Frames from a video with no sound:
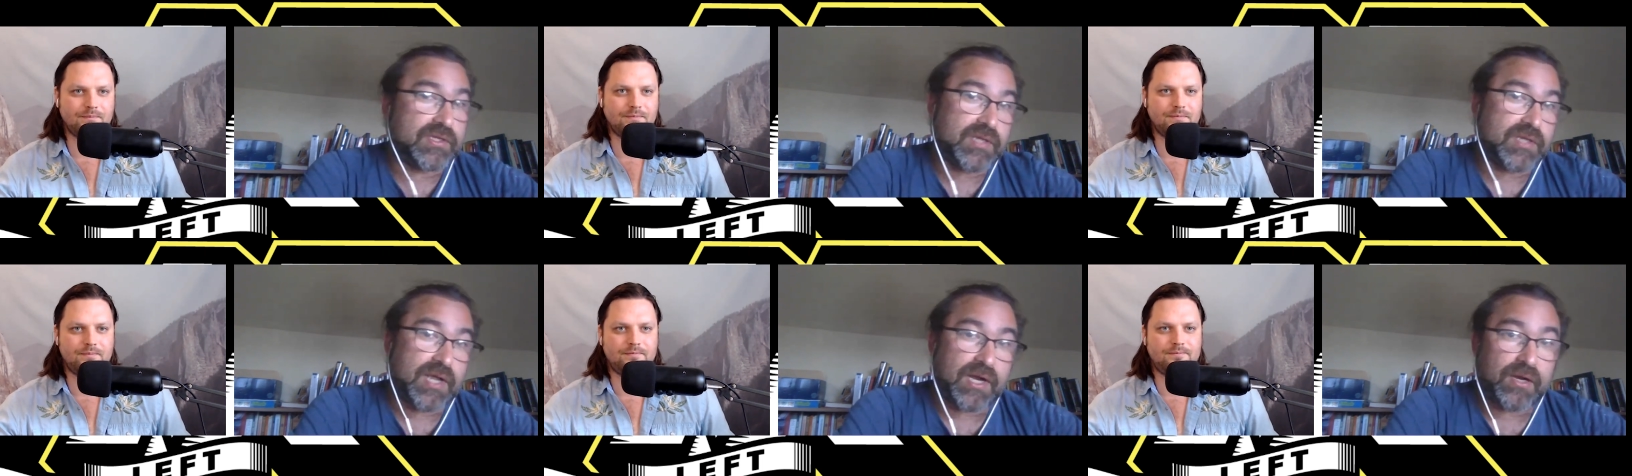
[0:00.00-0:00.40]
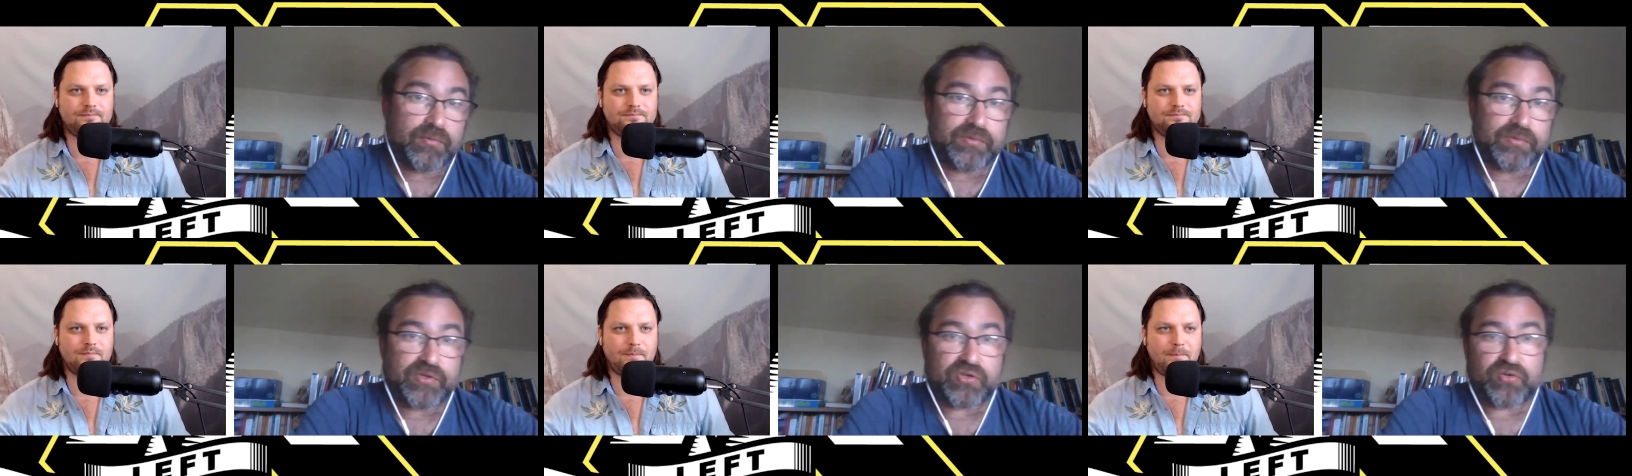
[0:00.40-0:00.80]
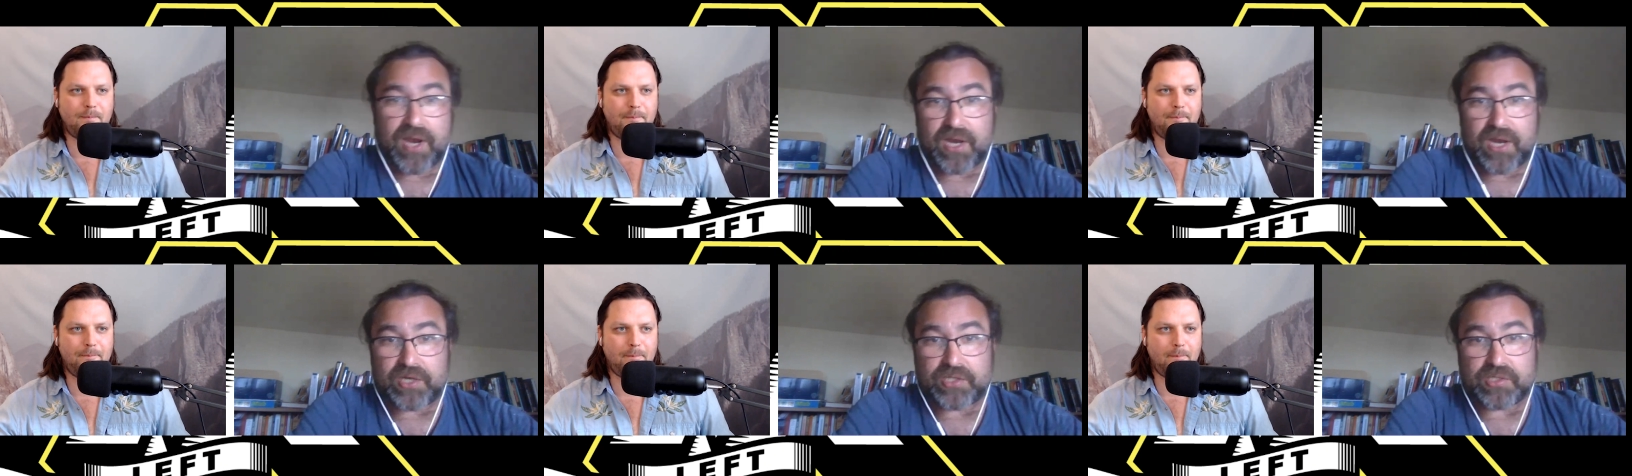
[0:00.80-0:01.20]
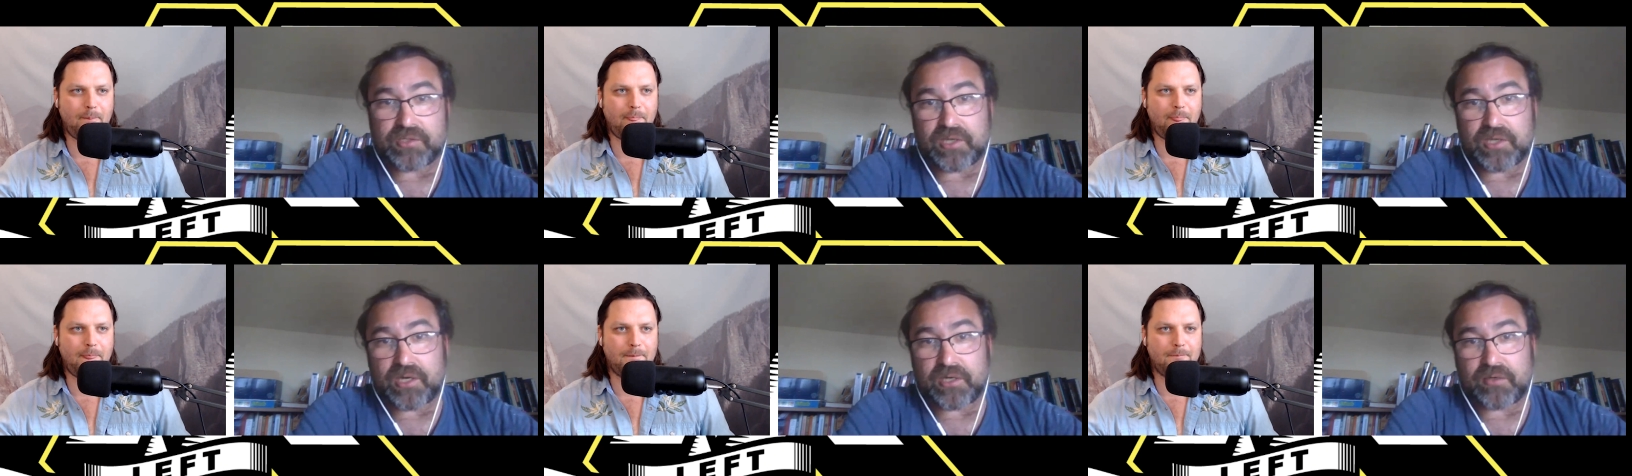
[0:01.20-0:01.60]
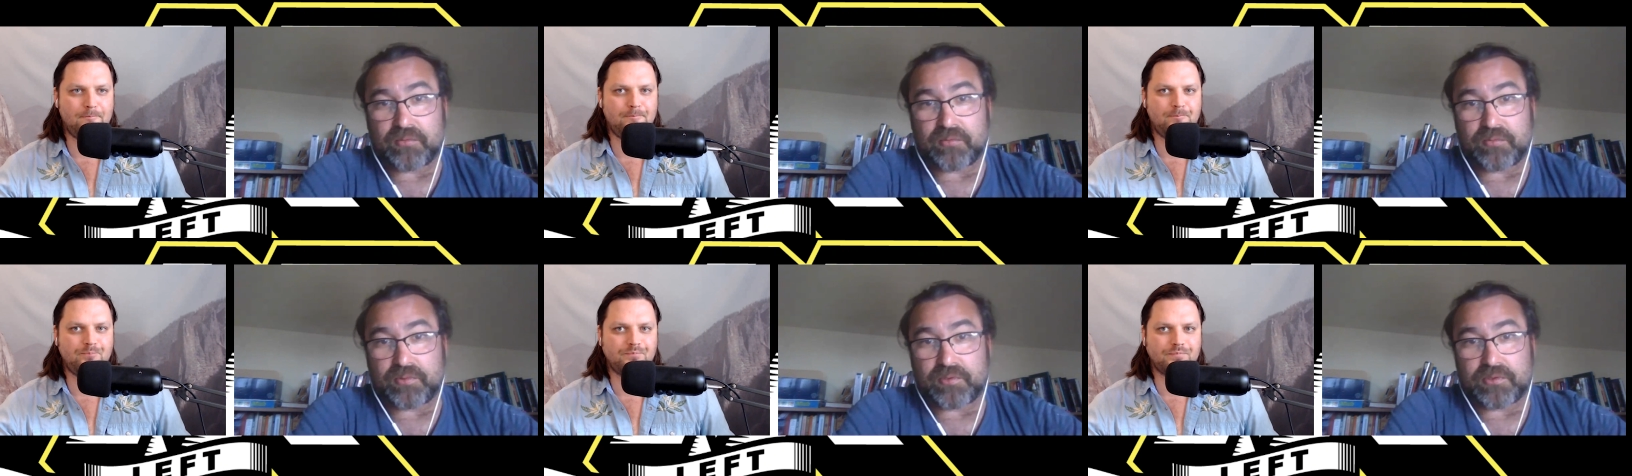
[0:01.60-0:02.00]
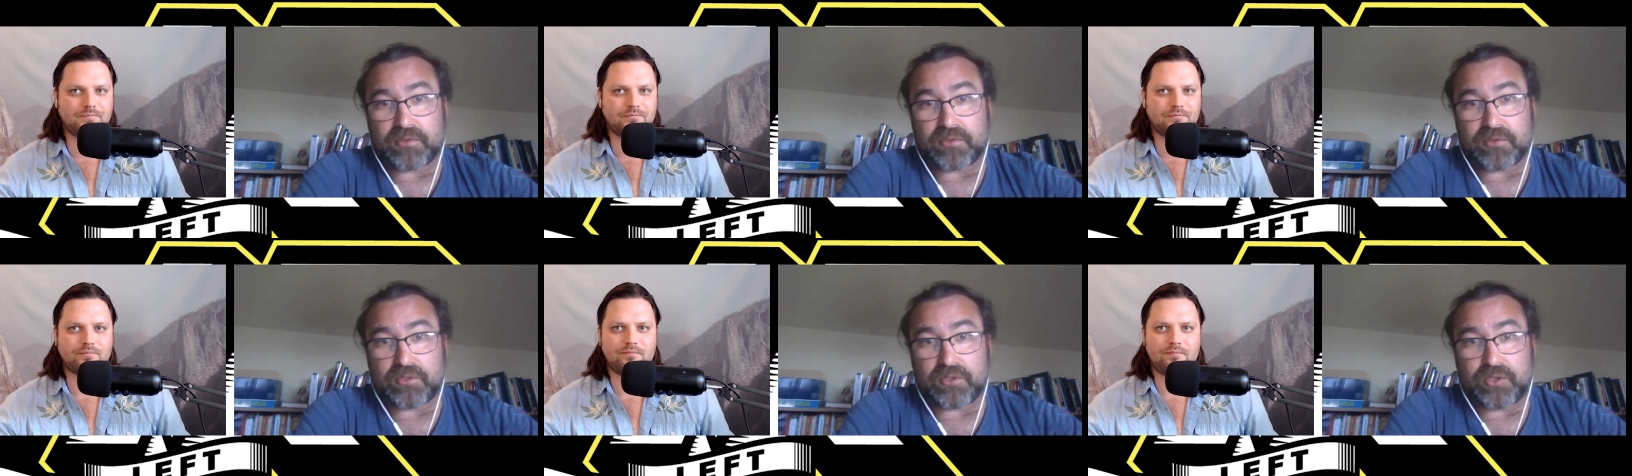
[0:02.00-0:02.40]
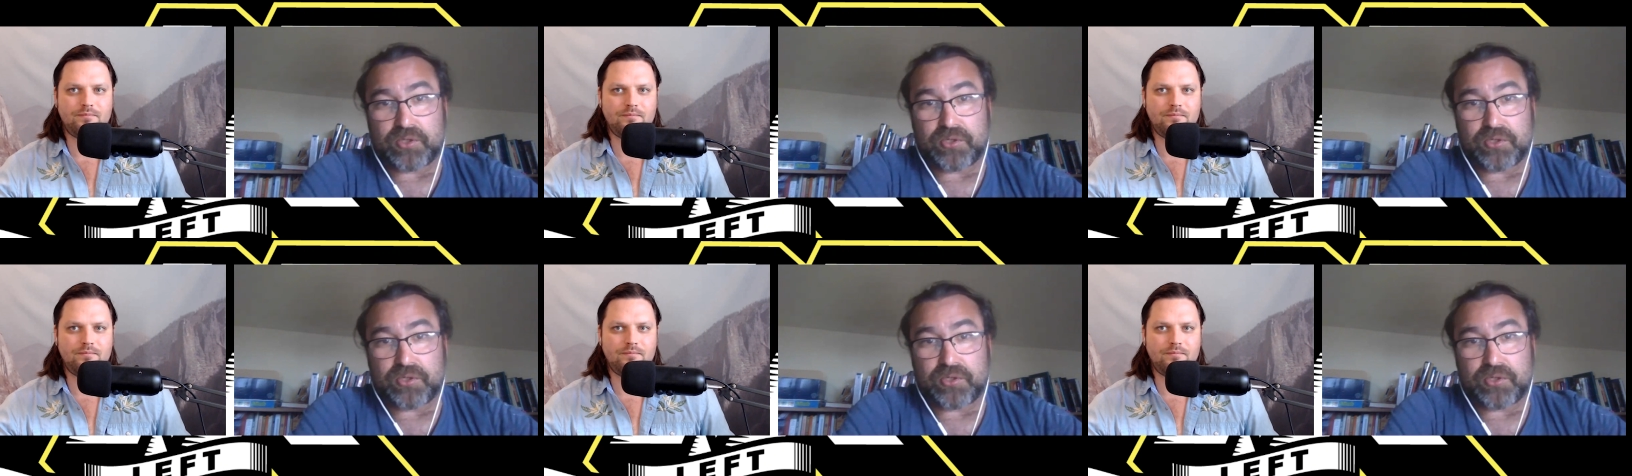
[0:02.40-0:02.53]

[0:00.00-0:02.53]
Speaker 1: this article was trash, this article was